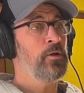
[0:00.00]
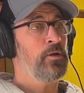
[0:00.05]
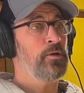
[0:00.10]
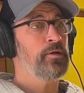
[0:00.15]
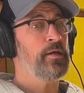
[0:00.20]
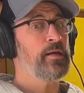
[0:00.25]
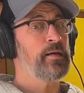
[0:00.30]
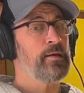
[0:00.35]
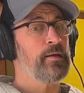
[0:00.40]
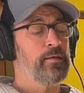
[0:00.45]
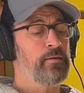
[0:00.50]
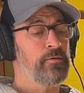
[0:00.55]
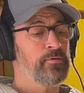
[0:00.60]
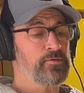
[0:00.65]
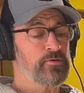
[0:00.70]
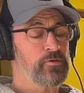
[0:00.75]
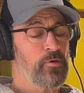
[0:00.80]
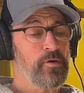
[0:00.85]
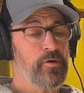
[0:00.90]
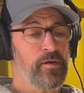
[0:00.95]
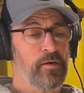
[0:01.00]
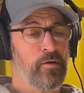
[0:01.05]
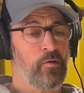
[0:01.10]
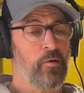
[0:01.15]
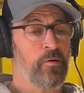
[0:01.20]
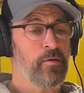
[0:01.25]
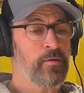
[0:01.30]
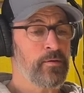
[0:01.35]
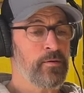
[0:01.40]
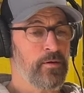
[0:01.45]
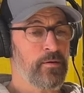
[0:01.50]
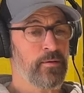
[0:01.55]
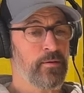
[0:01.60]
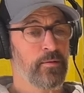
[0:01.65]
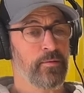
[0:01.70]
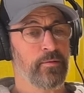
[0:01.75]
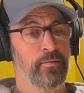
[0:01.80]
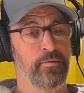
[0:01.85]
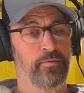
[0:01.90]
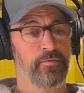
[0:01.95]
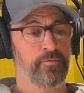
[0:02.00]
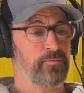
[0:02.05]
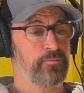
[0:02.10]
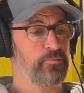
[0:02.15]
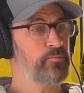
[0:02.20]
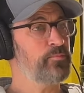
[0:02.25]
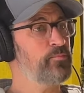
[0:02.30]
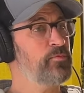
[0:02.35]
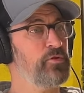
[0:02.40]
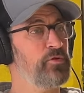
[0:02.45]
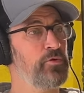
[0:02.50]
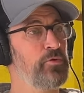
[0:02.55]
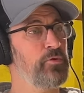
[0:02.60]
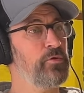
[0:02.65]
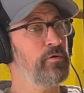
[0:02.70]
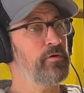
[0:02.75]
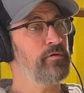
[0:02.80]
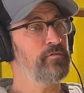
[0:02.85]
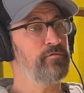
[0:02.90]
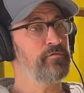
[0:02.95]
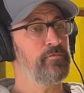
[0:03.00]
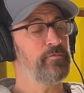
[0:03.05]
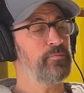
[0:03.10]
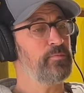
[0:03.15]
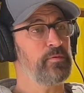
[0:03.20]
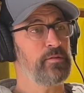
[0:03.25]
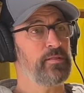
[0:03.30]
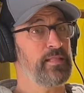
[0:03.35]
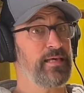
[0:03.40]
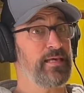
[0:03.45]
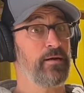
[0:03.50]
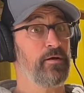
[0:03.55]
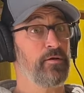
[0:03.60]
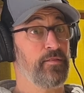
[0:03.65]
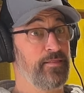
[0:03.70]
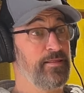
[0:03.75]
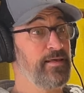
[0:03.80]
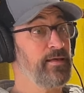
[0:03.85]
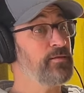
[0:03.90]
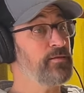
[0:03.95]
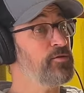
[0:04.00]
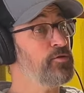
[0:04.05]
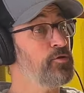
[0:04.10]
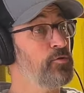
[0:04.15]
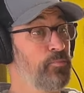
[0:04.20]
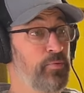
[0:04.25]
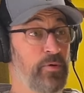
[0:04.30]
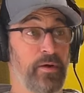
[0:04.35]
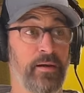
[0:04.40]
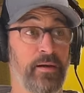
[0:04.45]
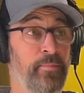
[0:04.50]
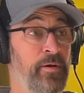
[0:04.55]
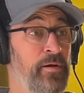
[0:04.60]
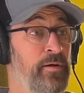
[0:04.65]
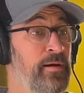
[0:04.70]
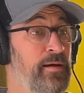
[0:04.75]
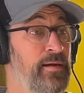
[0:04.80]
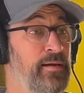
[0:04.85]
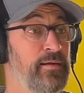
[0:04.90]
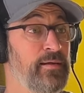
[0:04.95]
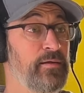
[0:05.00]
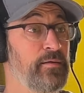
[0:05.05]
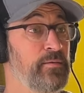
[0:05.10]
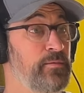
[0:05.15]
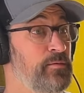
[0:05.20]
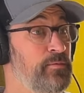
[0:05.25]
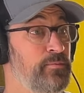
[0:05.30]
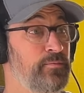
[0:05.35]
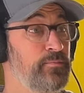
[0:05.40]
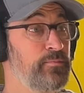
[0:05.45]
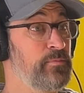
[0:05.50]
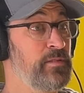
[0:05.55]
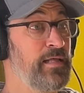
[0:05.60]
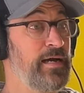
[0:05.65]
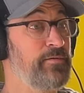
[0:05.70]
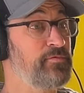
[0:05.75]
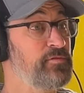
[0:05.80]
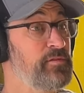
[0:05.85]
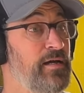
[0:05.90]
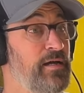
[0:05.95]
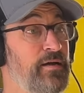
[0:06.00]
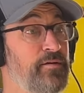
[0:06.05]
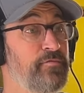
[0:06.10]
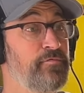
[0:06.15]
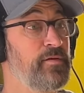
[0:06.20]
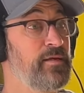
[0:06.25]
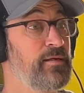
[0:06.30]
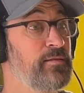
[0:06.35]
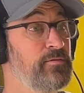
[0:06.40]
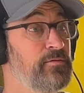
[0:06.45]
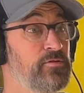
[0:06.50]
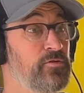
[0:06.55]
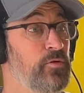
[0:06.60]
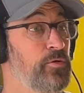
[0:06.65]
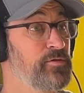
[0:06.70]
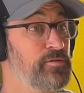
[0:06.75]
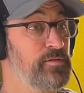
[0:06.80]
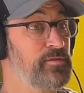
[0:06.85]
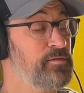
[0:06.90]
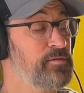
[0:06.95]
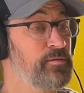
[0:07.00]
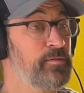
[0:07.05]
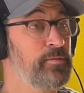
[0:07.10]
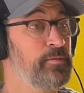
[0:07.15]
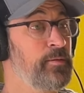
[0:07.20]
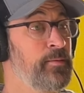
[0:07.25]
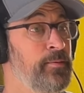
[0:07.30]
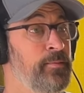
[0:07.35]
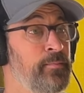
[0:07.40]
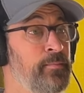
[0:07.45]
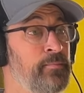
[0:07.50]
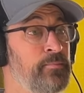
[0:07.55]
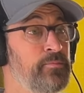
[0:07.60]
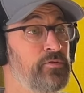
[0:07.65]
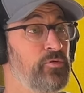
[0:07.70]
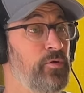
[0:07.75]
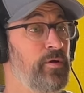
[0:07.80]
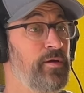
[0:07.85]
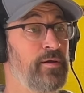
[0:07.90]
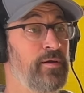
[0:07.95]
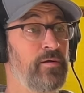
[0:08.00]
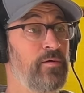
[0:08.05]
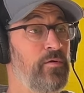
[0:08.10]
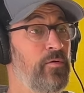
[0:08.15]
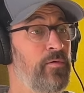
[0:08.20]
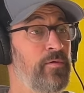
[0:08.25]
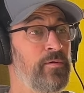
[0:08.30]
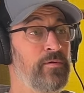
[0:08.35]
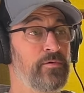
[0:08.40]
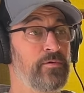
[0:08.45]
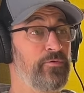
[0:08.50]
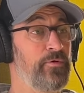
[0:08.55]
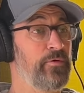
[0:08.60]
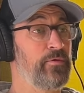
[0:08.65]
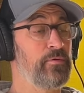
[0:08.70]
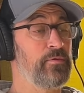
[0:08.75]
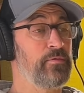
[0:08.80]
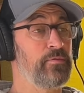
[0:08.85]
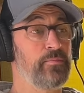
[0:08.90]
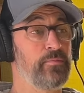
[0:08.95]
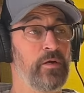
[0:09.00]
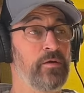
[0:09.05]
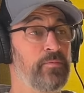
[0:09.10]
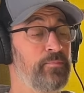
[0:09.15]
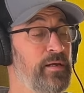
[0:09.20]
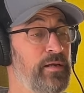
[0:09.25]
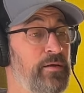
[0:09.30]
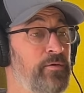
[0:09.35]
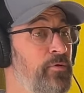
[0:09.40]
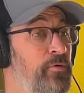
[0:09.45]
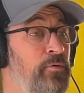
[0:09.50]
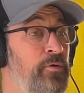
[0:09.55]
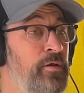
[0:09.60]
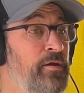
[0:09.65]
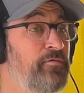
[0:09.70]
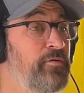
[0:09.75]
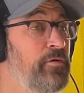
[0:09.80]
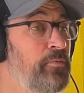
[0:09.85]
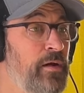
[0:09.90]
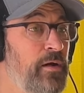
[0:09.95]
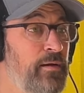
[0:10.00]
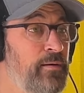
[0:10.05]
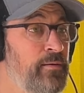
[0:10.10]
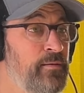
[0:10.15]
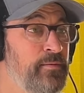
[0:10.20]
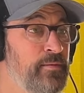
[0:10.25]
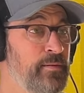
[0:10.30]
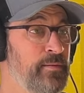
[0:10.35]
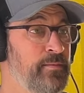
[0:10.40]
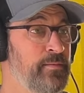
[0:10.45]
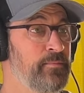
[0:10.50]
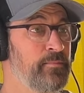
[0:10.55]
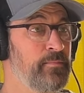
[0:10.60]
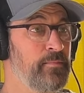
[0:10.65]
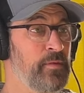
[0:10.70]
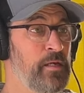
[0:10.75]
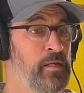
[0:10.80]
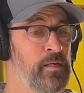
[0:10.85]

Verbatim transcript: Yeah, you know, soy and corn are two of, they are the two primary livestock feed sources. Um, soy and corn grow are being grown everywhere. Um,